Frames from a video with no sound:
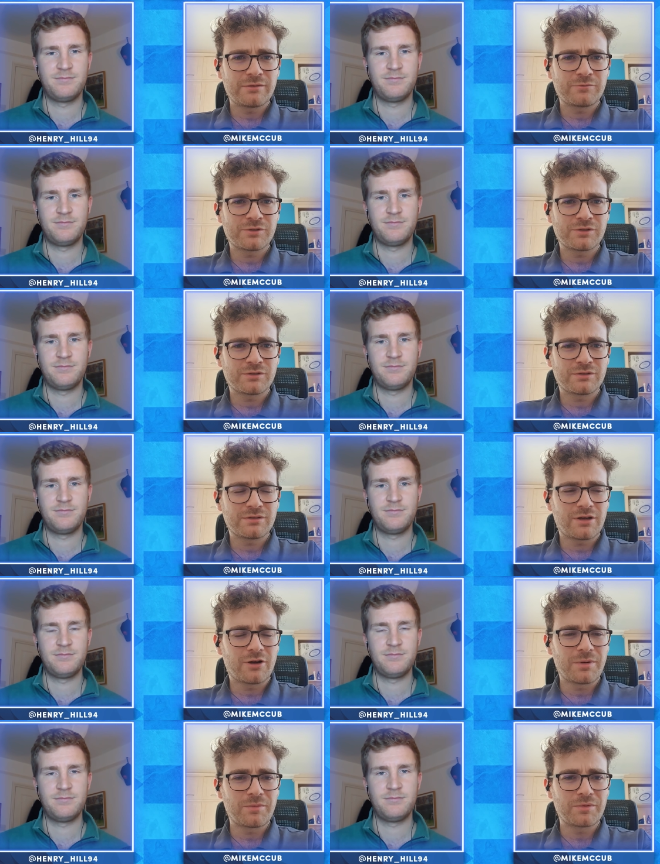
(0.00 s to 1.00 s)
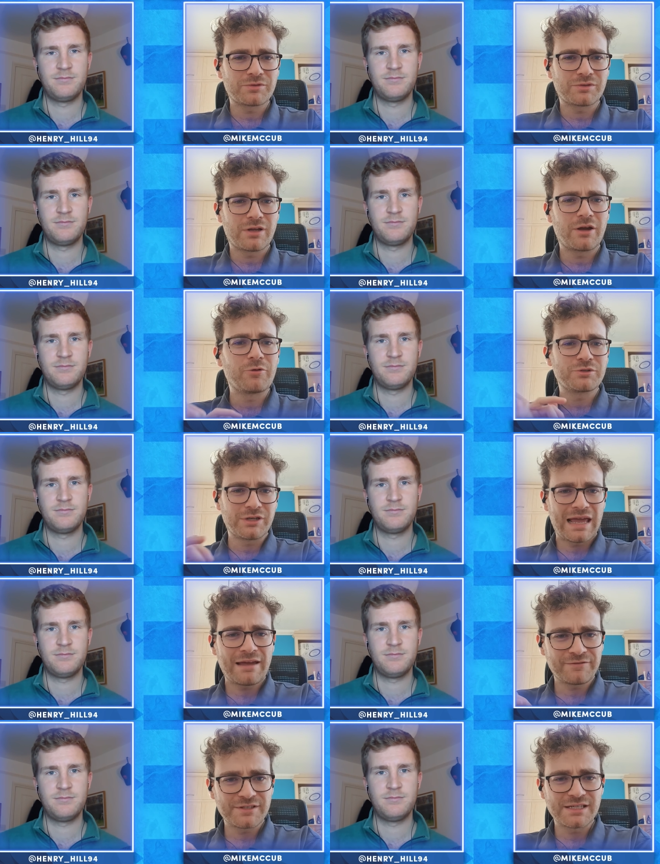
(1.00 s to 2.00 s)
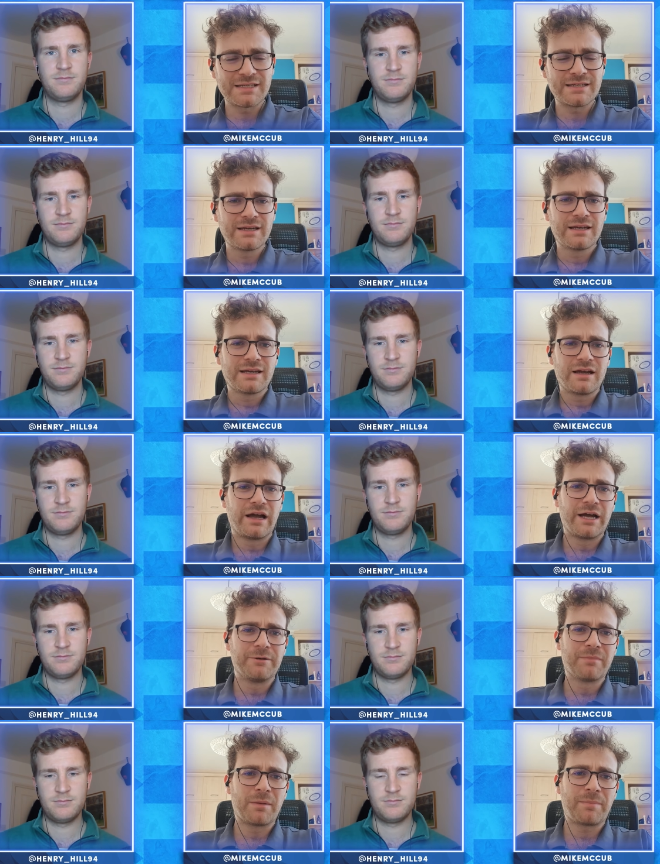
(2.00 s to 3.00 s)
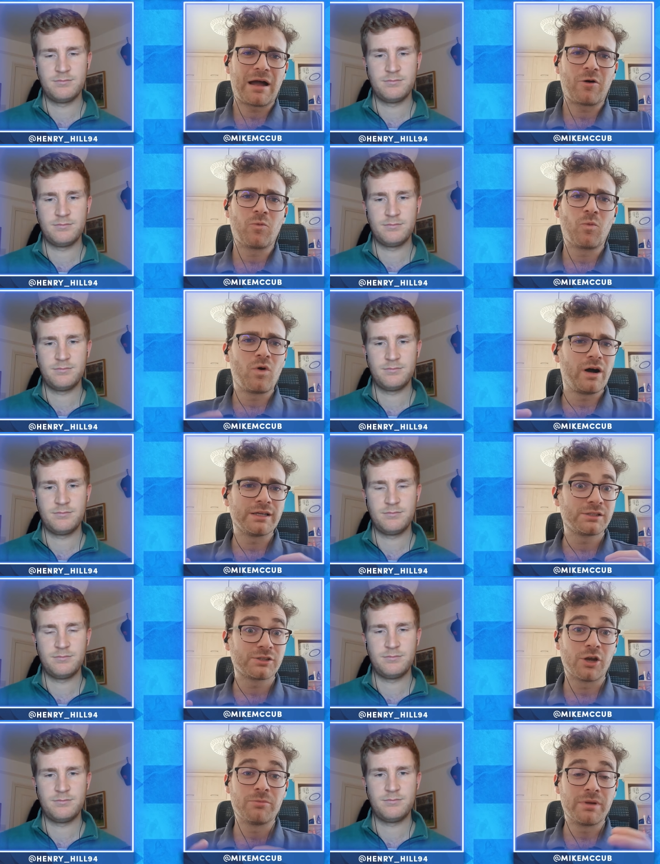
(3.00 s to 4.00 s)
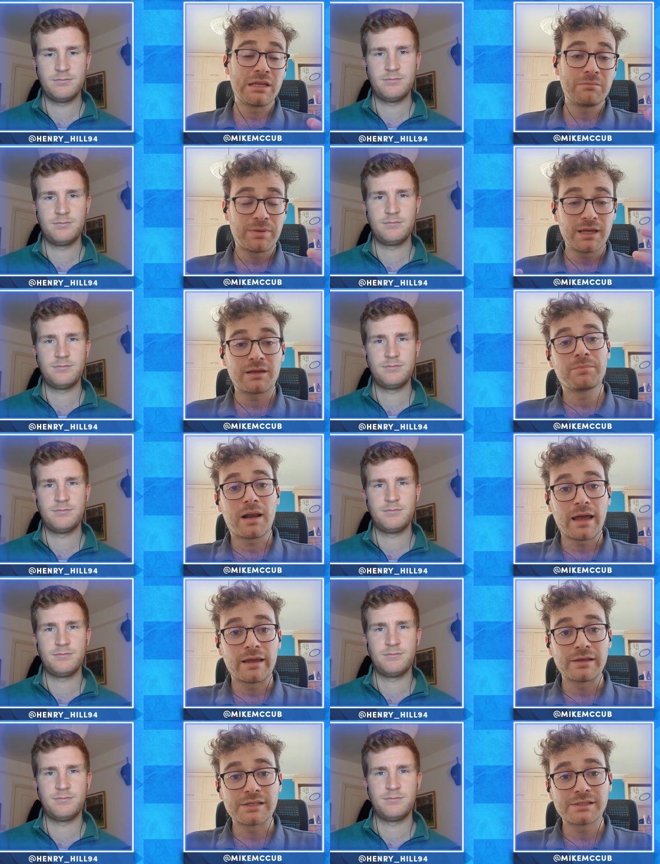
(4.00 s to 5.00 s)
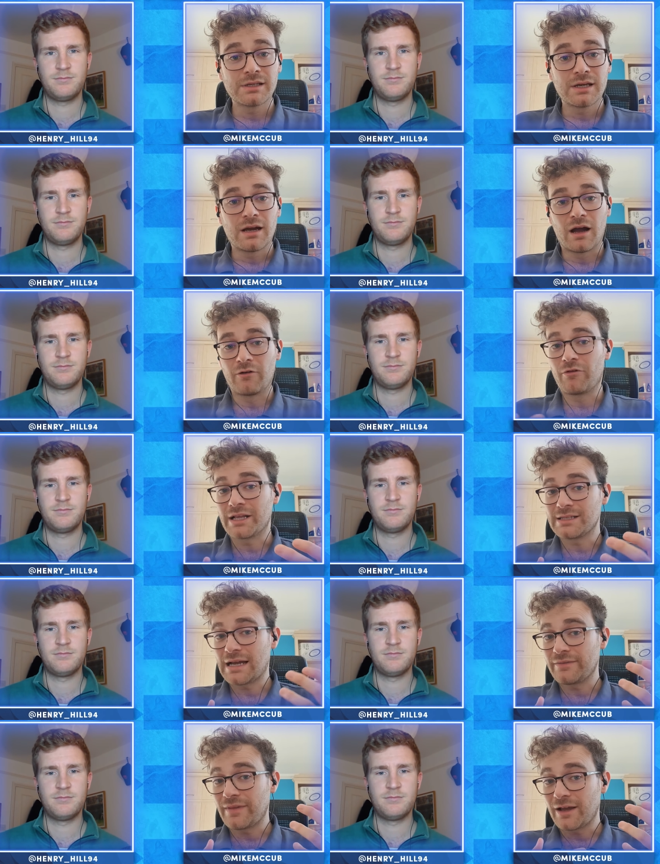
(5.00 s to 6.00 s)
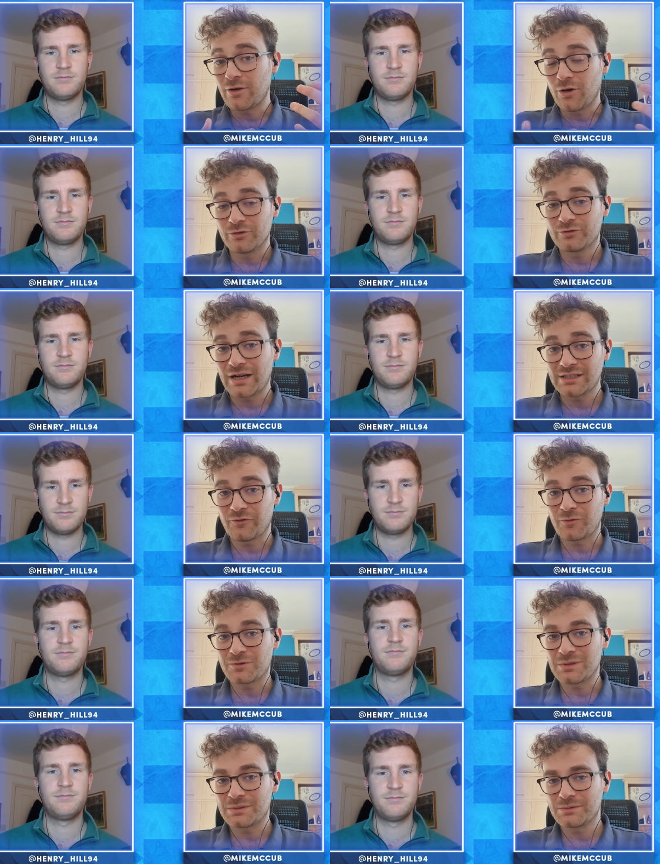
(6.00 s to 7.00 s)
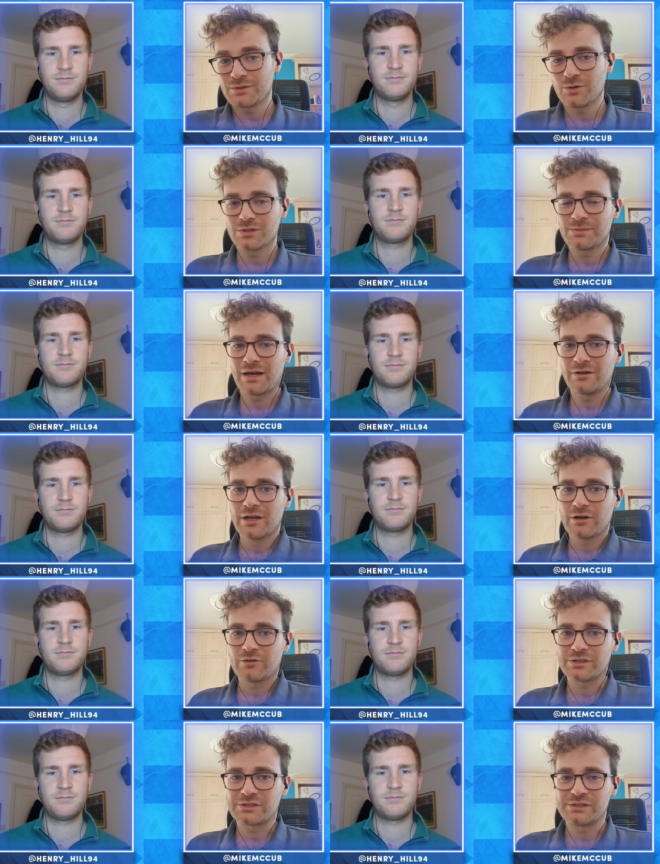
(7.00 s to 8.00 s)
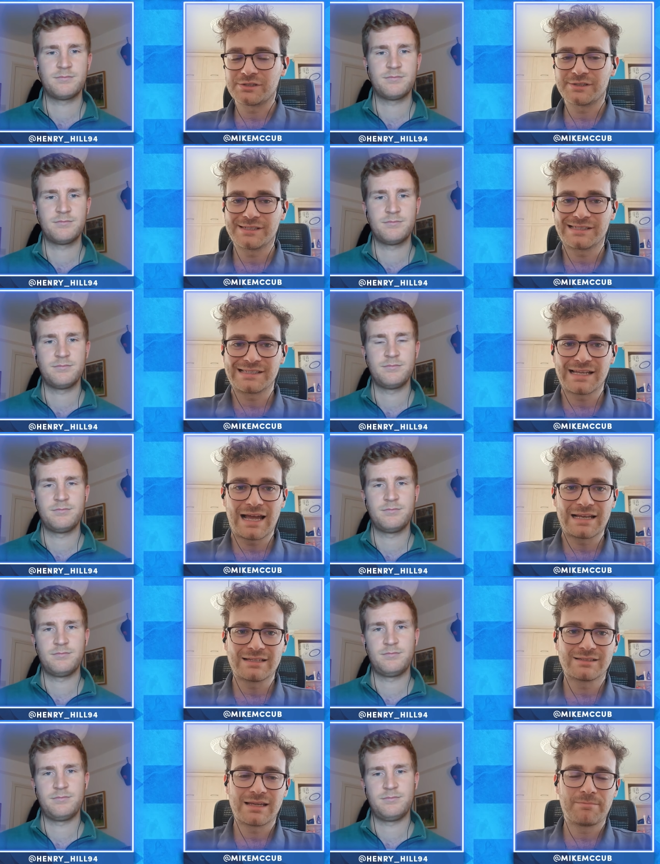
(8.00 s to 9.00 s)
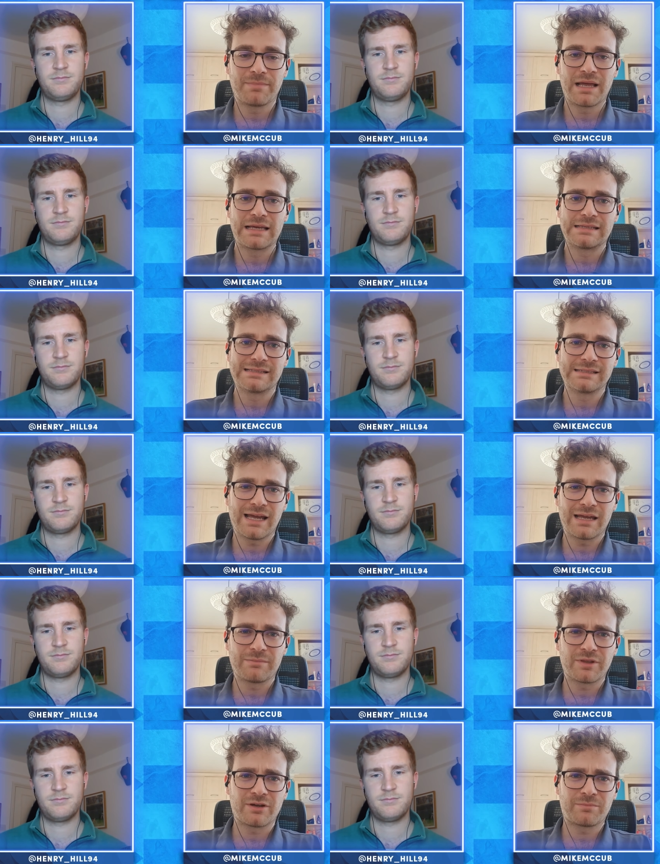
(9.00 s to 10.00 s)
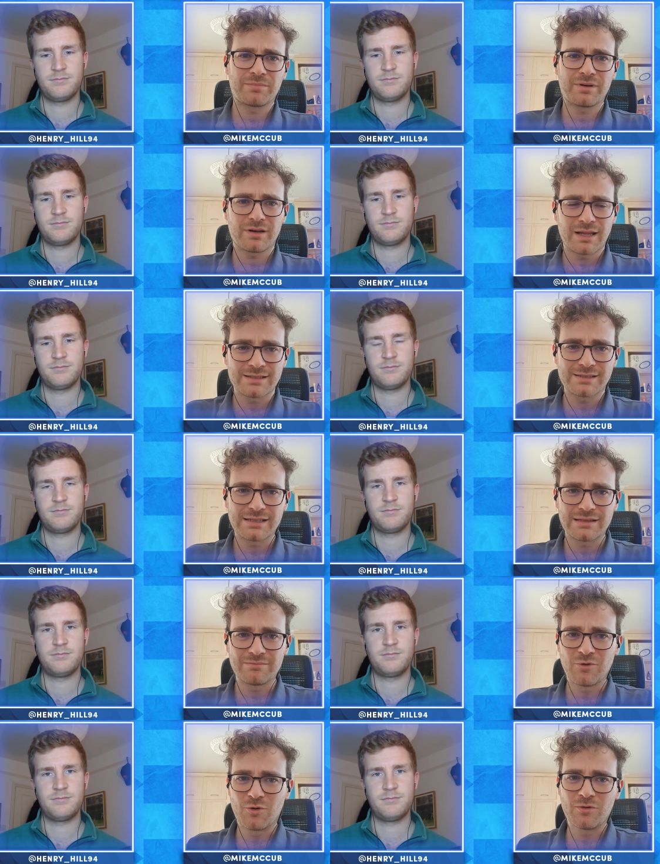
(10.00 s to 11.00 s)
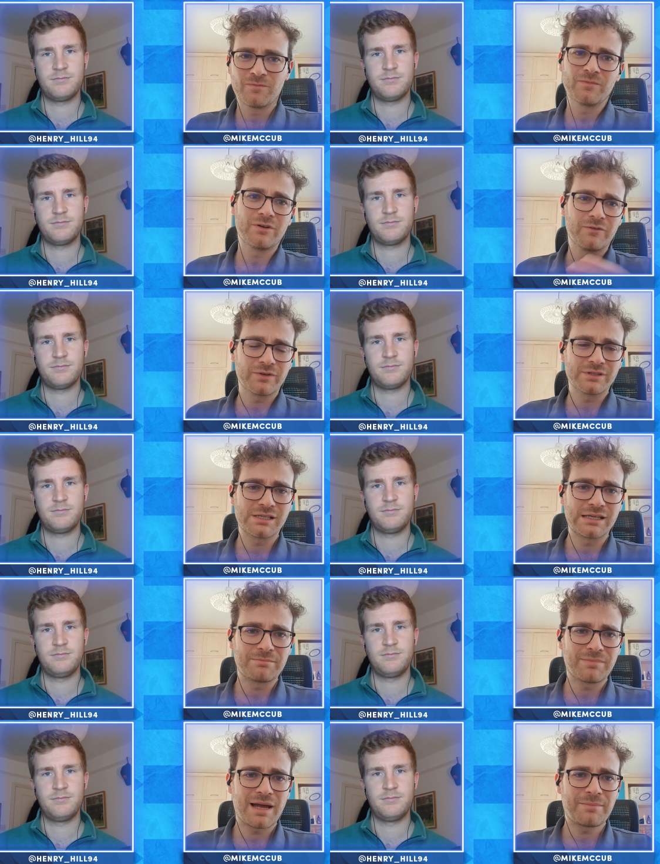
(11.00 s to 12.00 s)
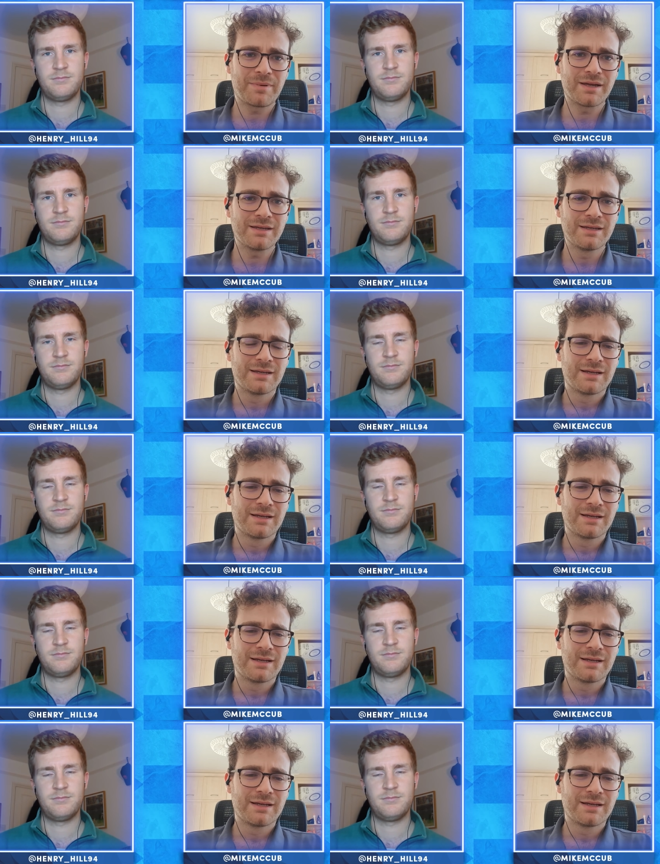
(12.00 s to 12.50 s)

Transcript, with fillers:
Speaker 1: it was on, I can't remember it was on, oh, it was on FD um, about why so many big players are running down their contracts. Obviously, we mm. talked about Christensen and Dembele today, but there are plenty more, obviously, Mbappe